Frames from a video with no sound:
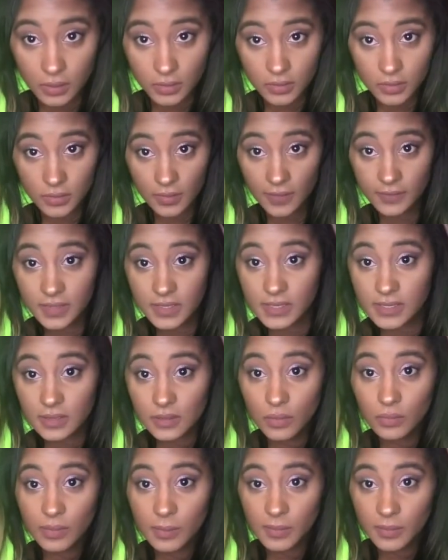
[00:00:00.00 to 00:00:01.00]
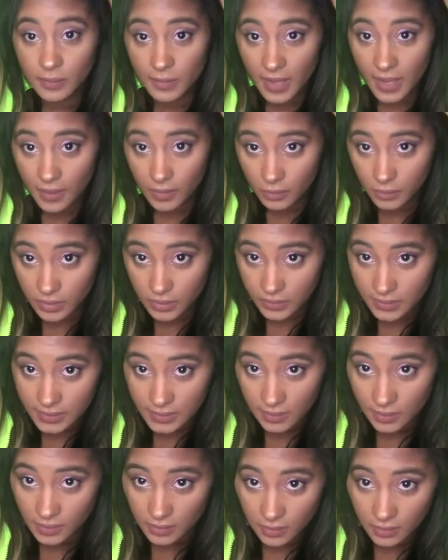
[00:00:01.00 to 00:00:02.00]
Do you have to send the ribbon back when you
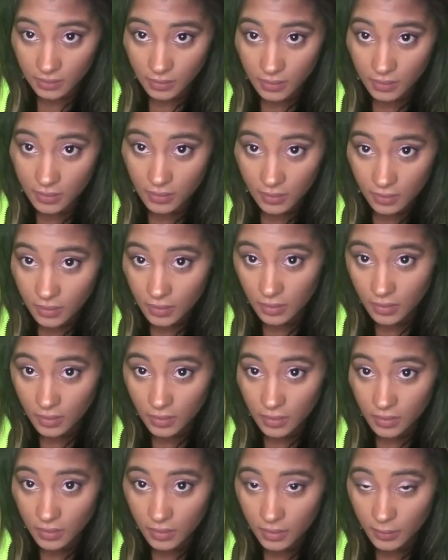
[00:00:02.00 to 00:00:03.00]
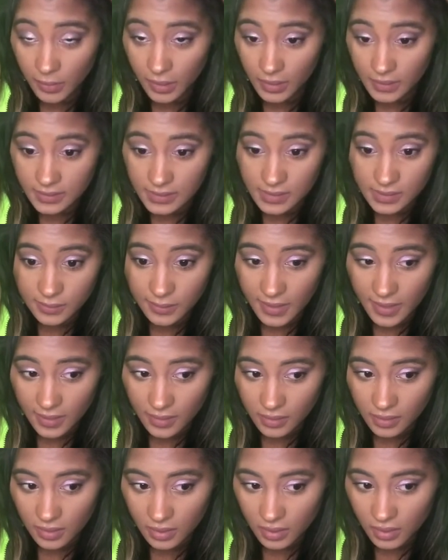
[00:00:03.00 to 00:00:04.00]
send the boxes
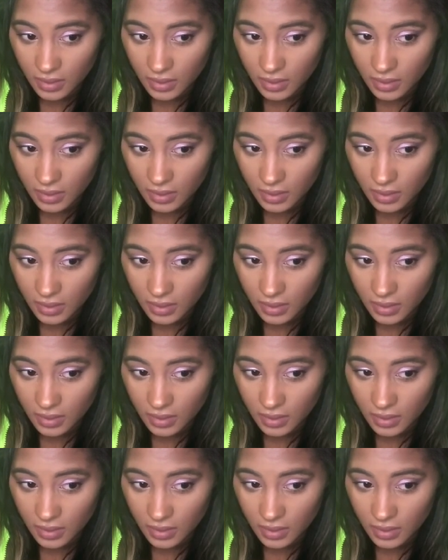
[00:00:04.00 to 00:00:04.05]
back?